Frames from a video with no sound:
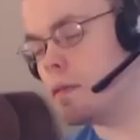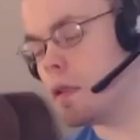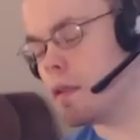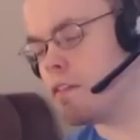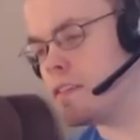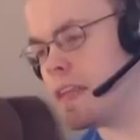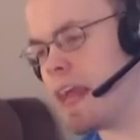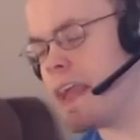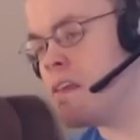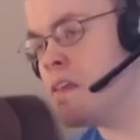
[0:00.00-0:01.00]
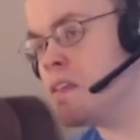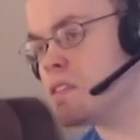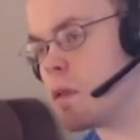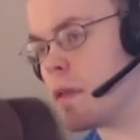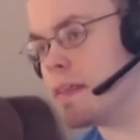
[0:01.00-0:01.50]
Delivered today,
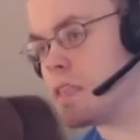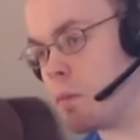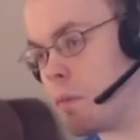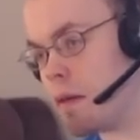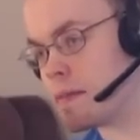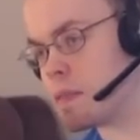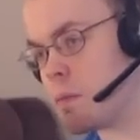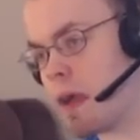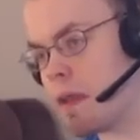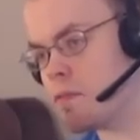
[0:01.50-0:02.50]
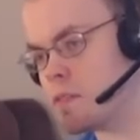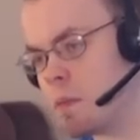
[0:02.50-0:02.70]
so at least I'm wearing some kind of